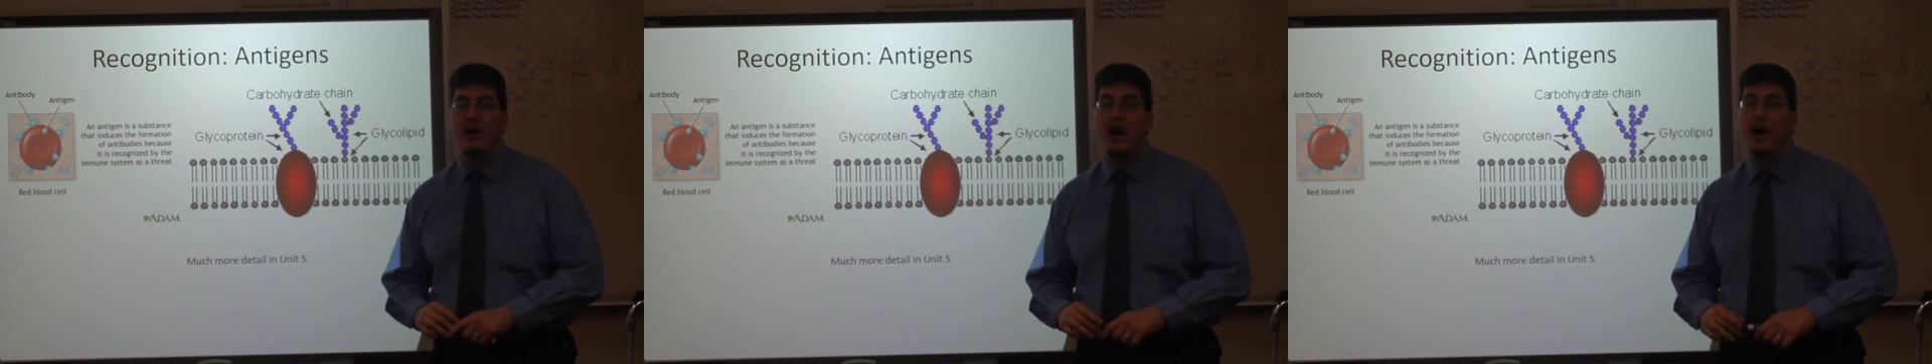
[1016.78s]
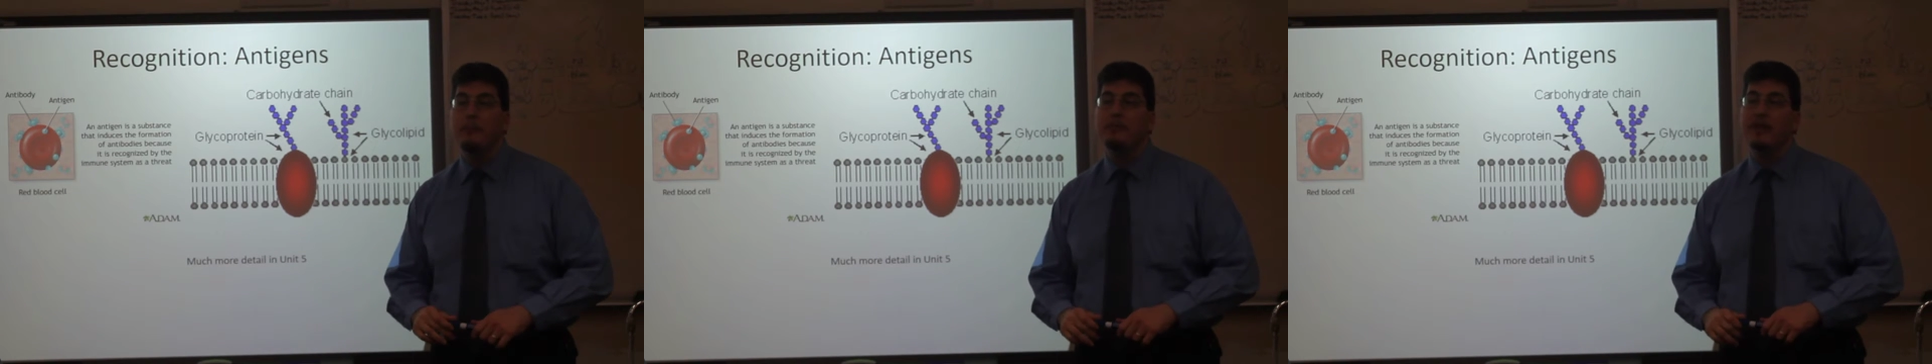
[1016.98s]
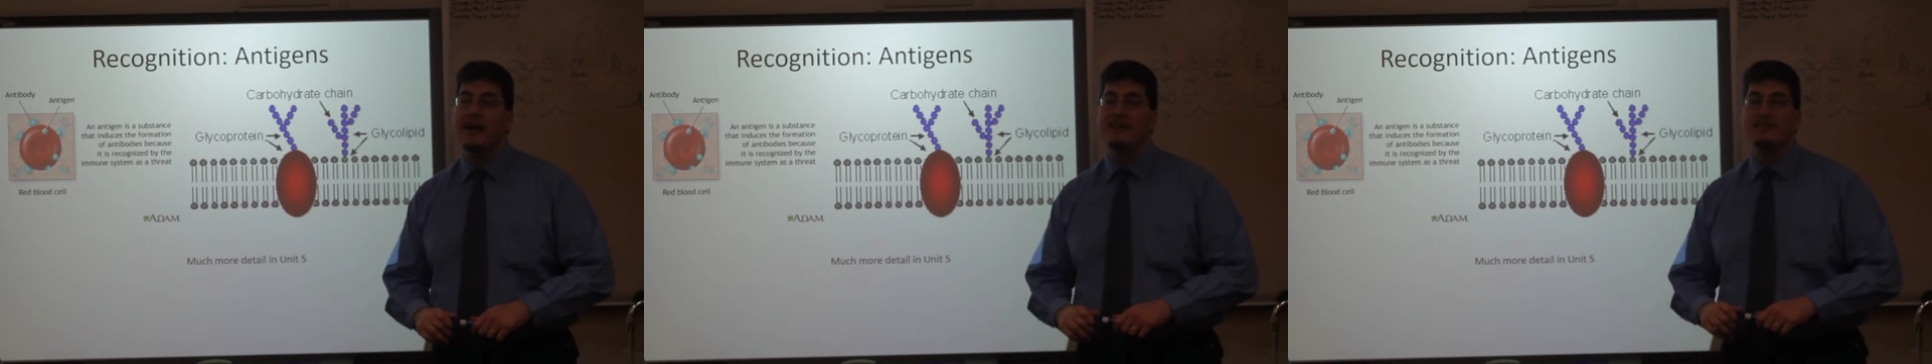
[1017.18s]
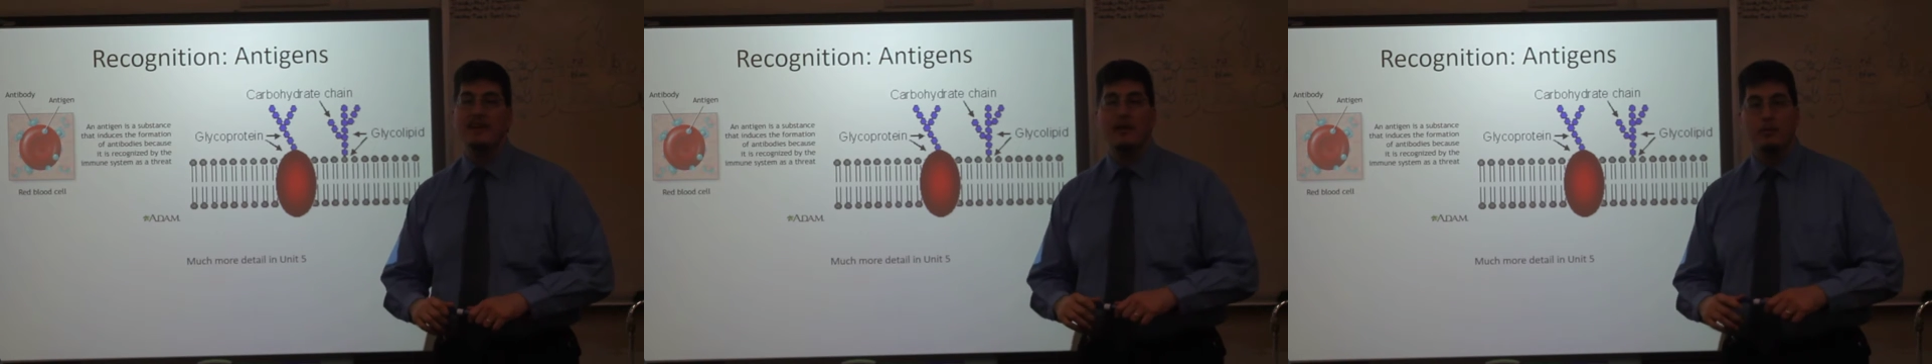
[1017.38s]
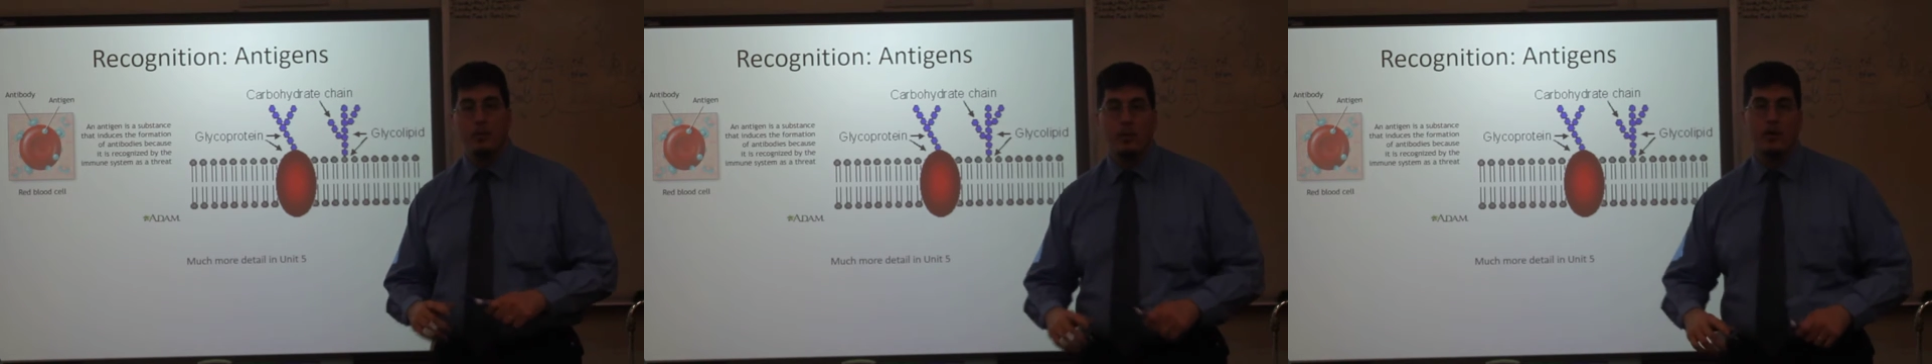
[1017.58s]
complex
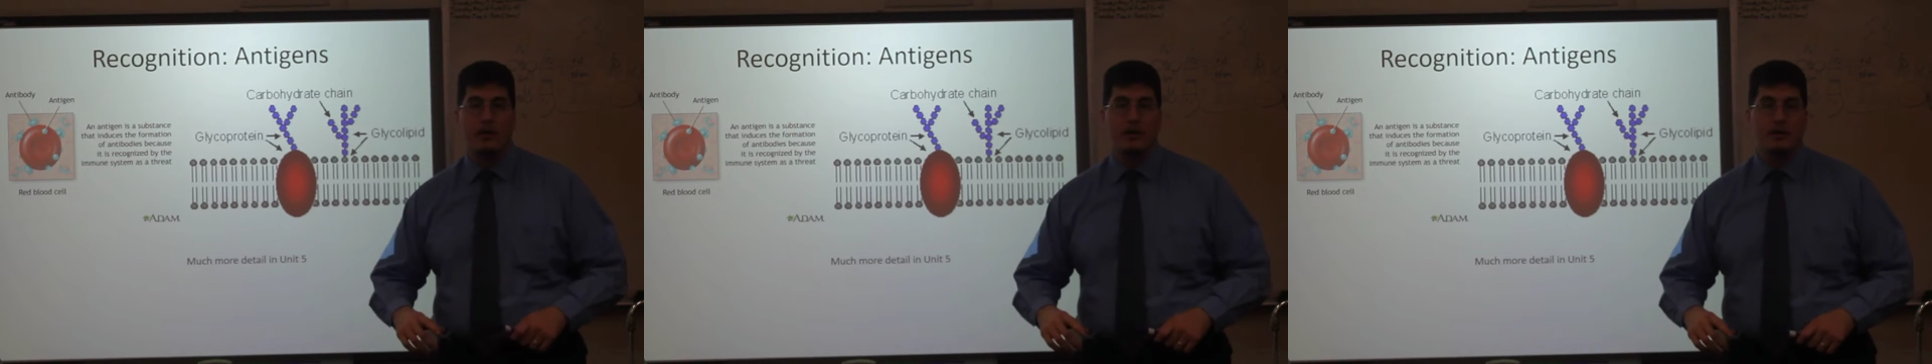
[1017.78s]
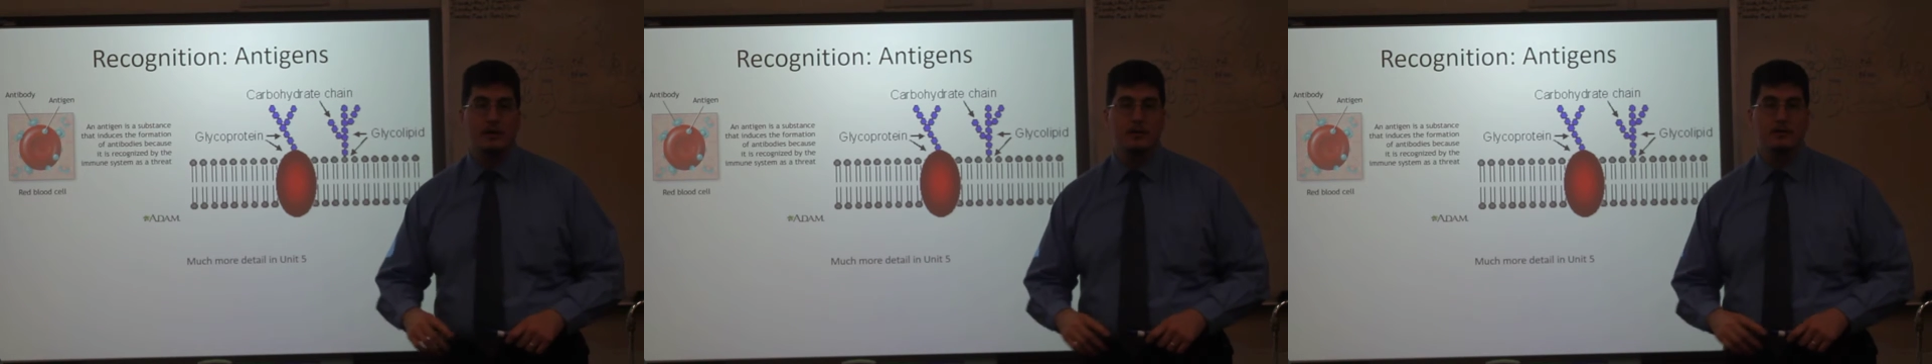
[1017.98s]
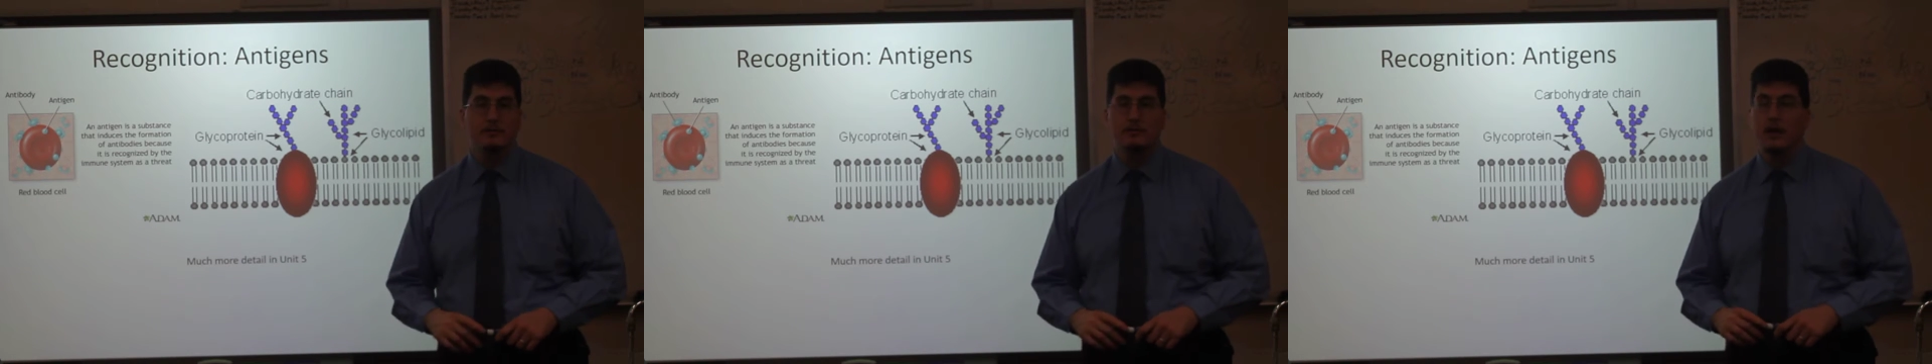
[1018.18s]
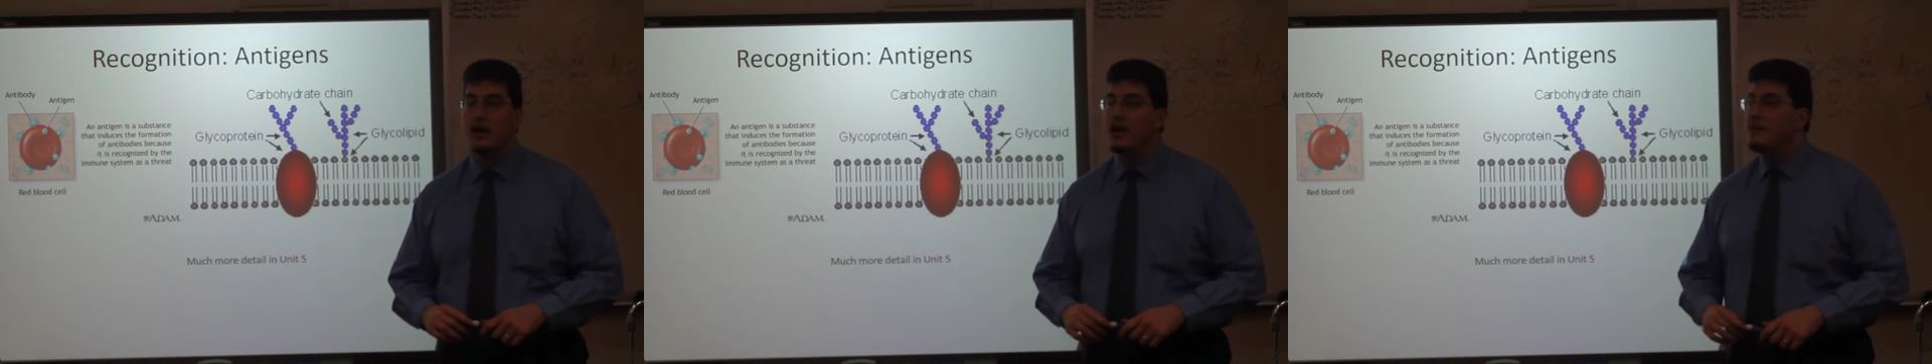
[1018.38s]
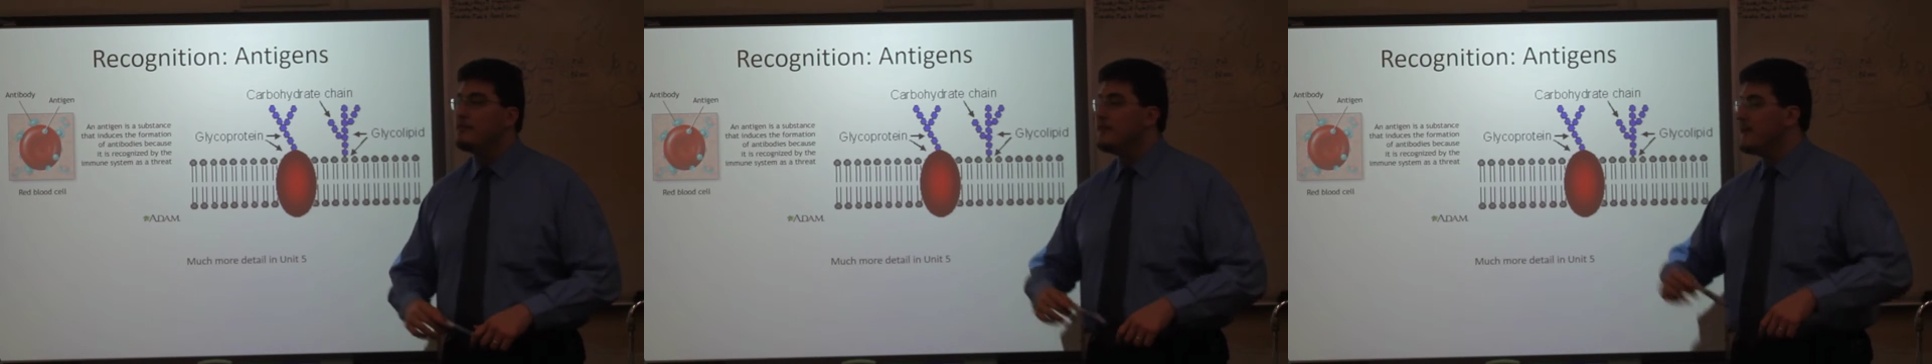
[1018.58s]
at work.
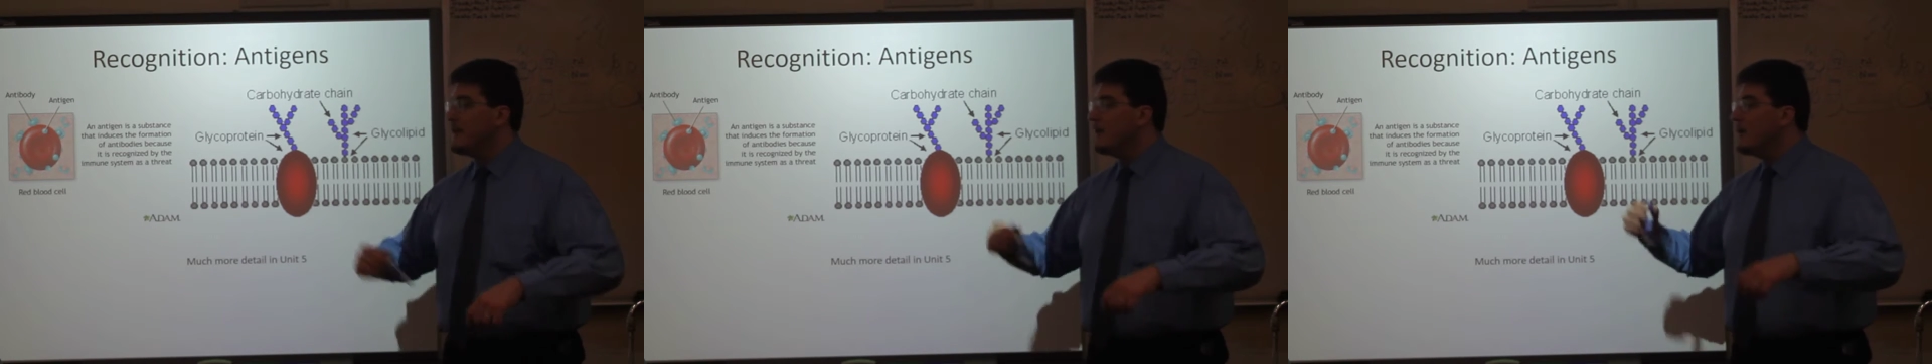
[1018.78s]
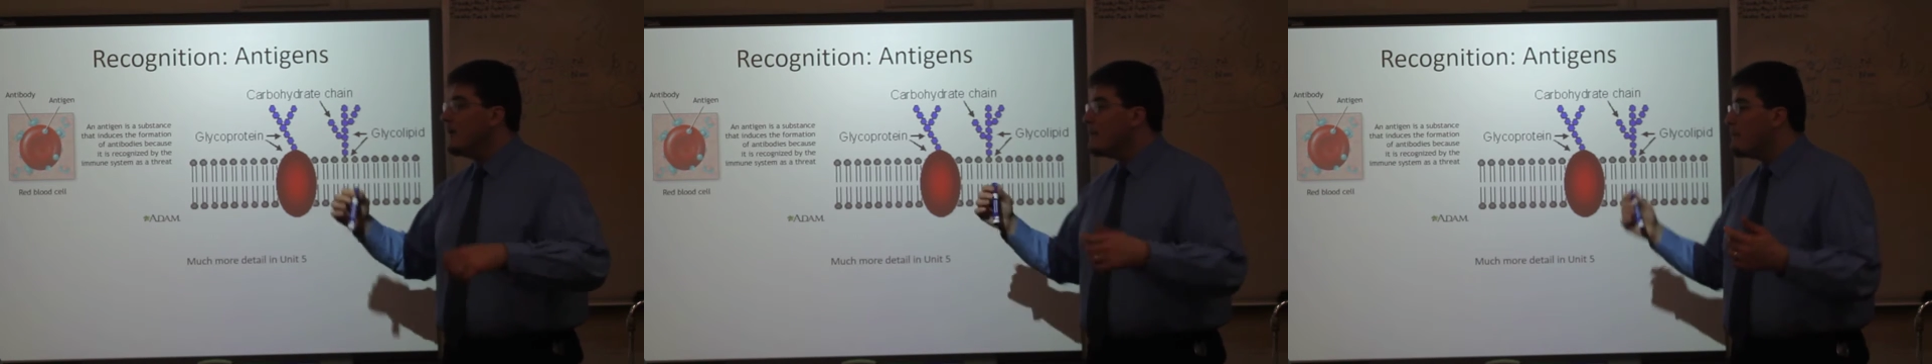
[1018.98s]
The